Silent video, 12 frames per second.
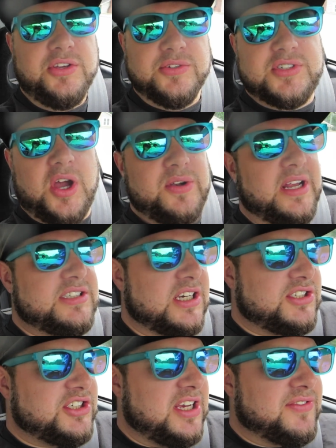Use code
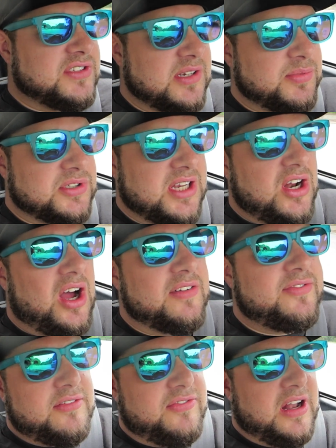HSG for 10%
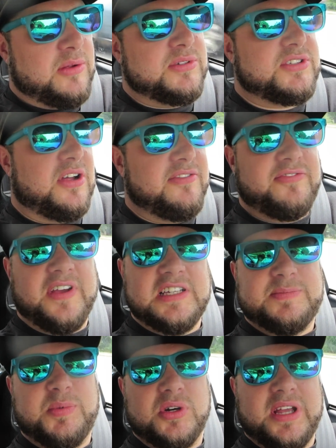off. Follow us on
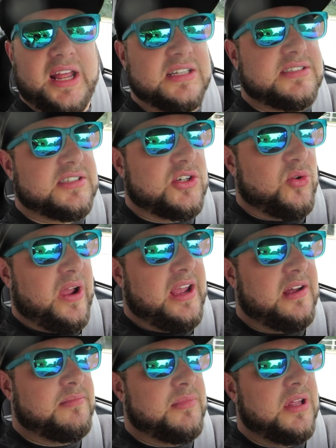Facebook,
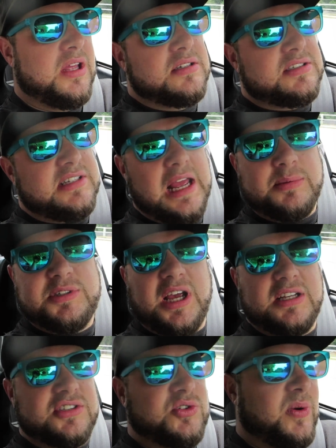Instagram,
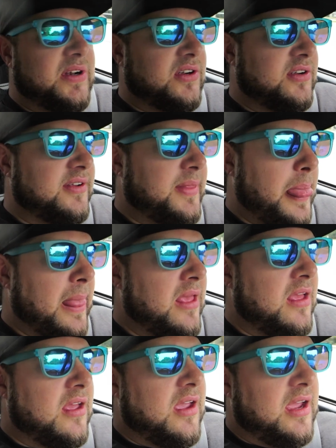Snapchat, and Twitter.
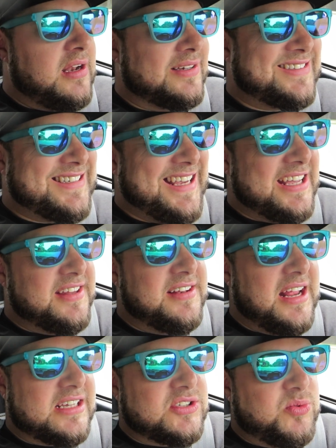And I'll see you in the
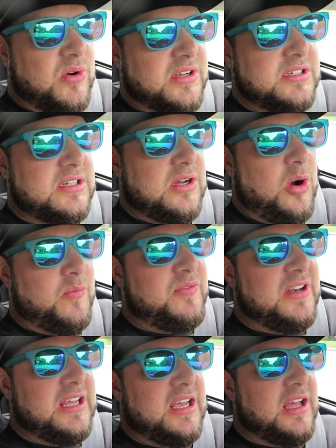next one.
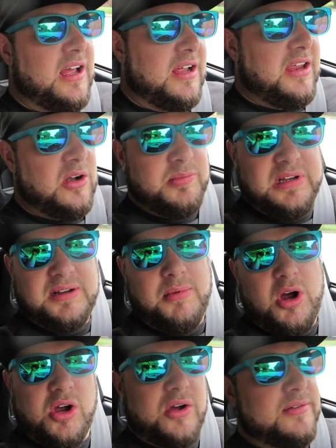Hopefully, it'll be
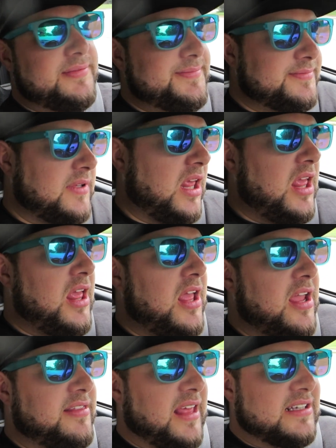tomorrow.
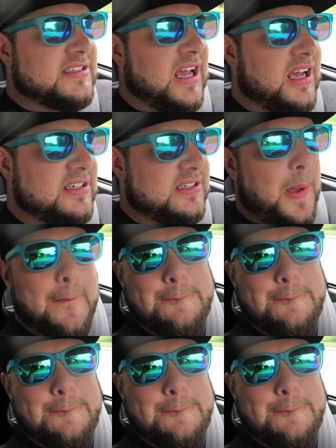Thanks, guys.